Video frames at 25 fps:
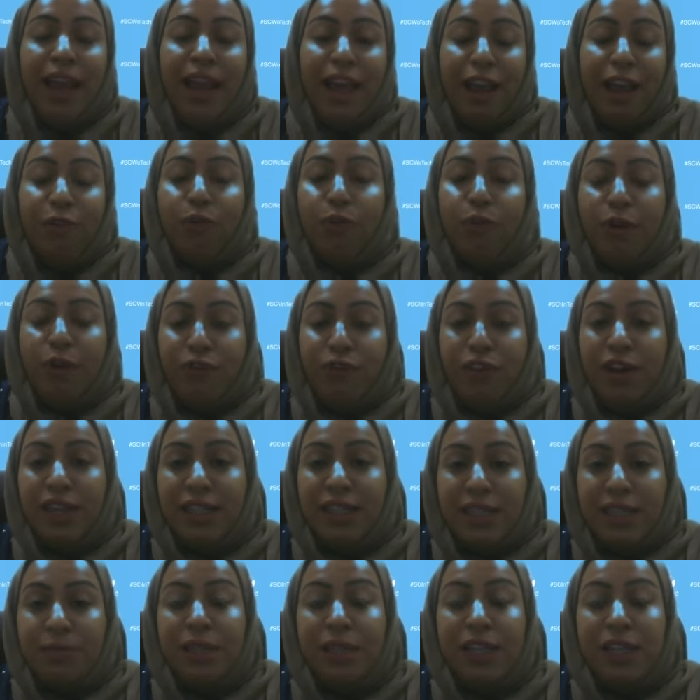If we
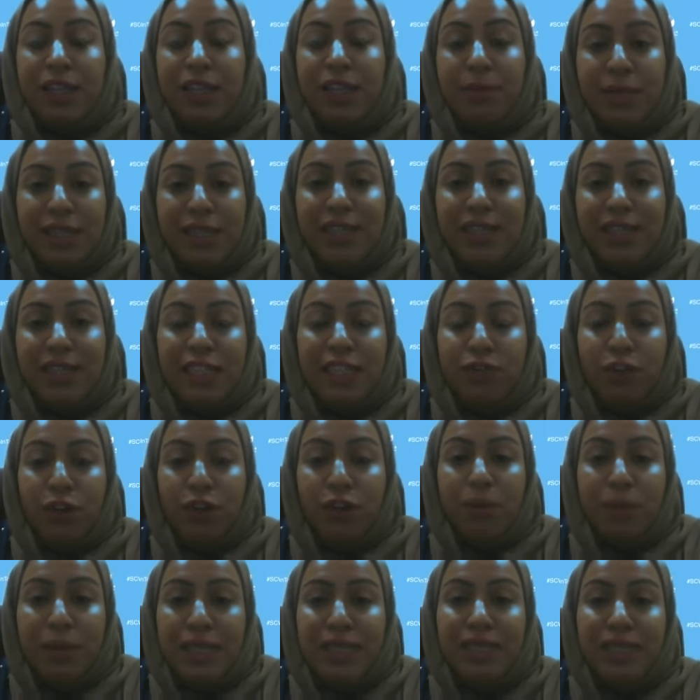find sometimes a
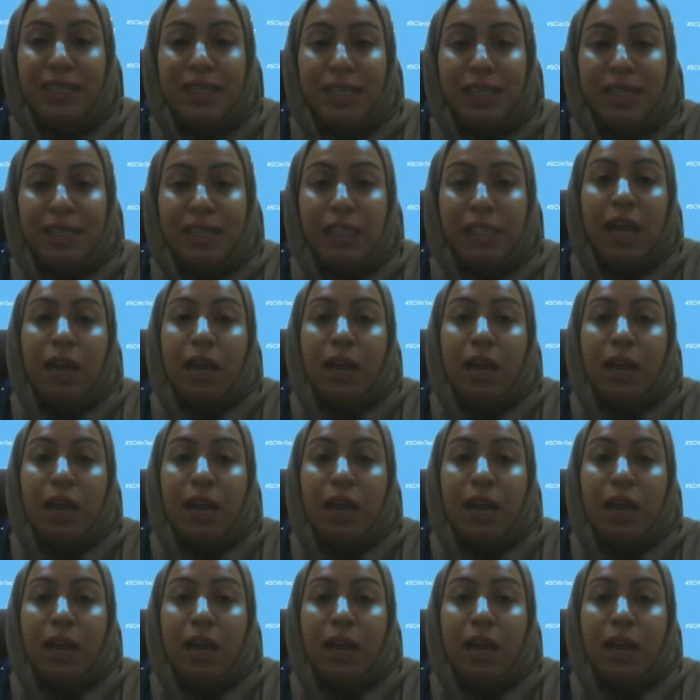successful business,